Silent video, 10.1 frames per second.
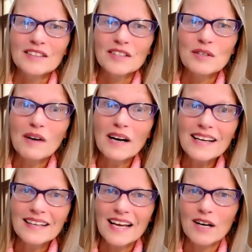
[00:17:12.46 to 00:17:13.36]
So
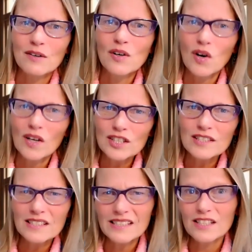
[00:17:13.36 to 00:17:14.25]
right now,
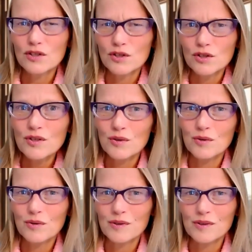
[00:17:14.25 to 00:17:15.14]
consciously
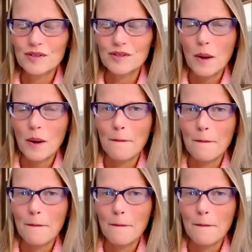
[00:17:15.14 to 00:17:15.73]
choose